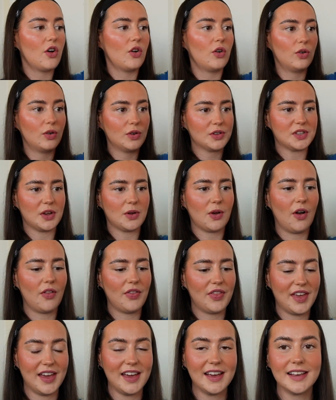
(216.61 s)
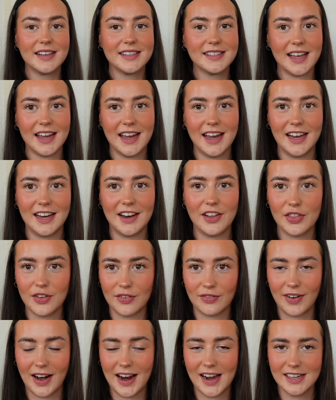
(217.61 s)
also got this in the
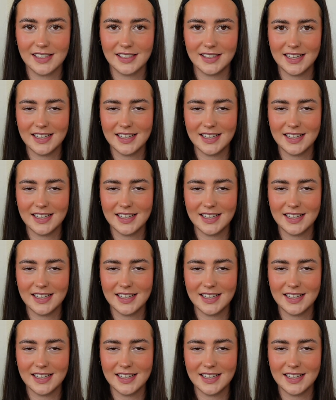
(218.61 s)
red.